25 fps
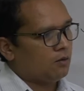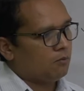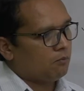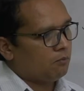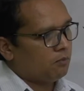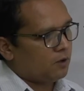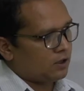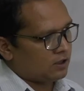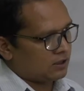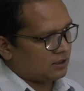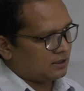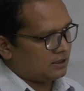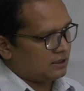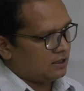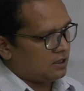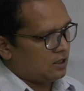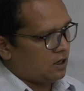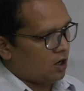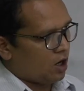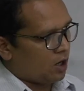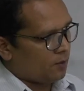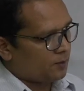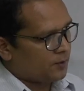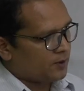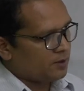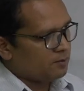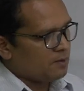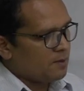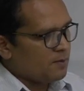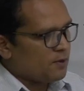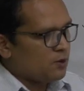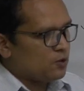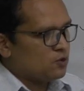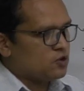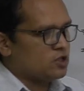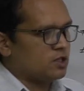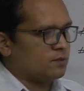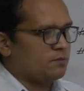but optimum
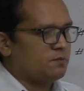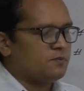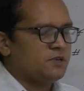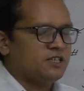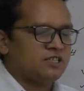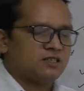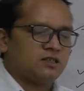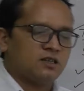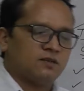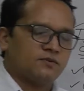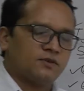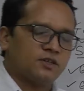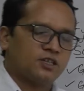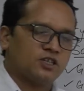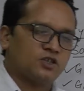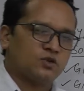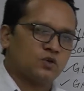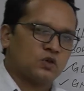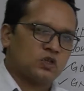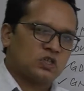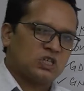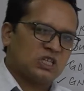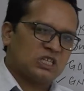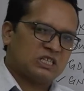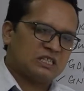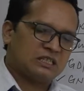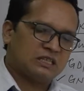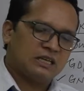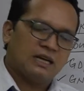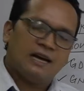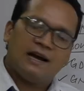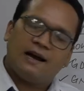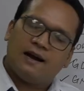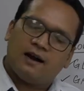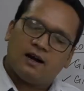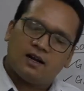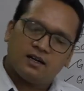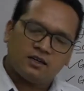use of means of resources
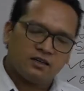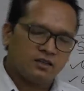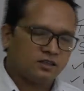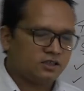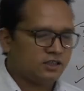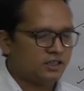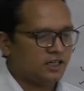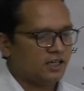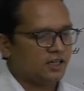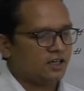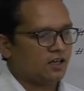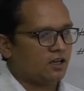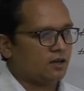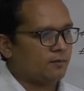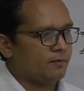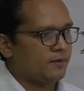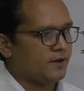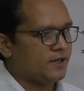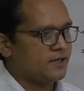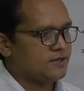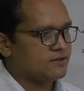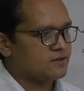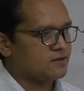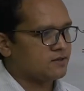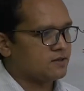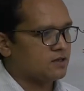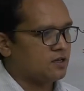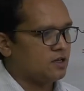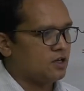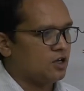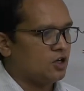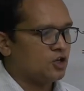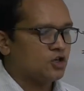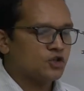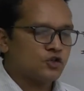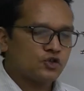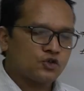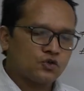are not taking place,
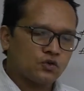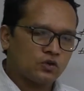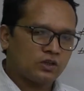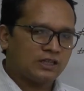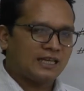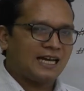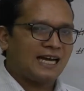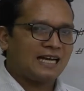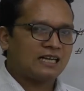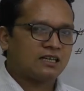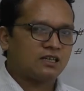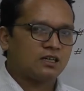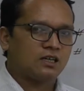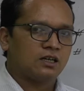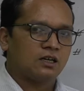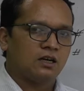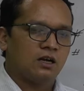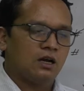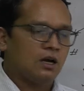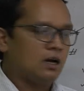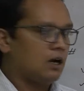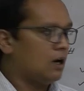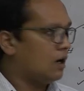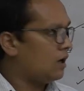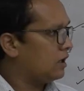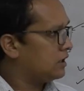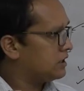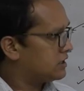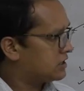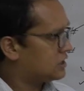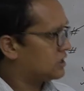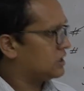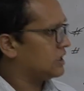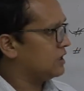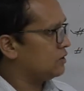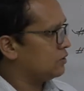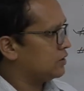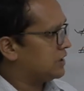so that
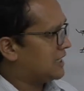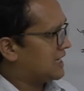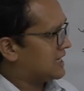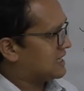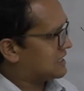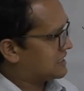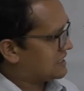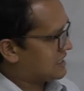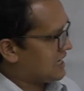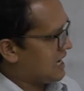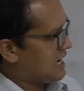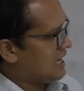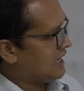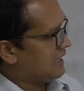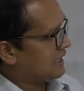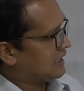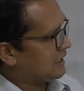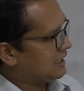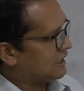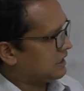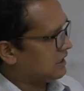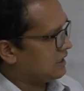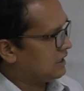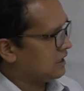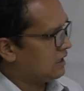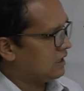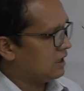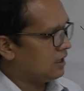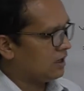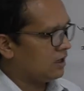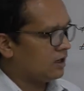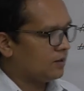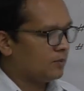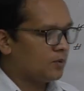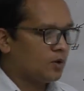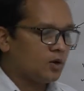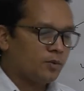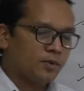still we are standing in
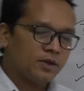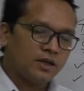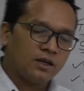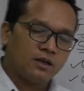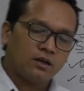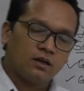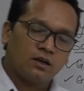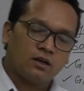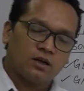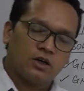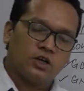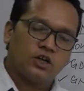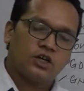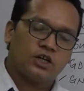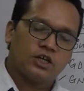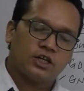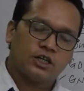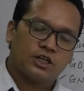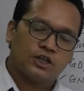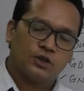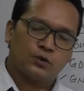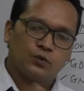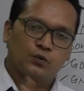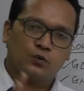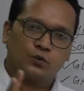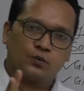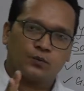developing country queue.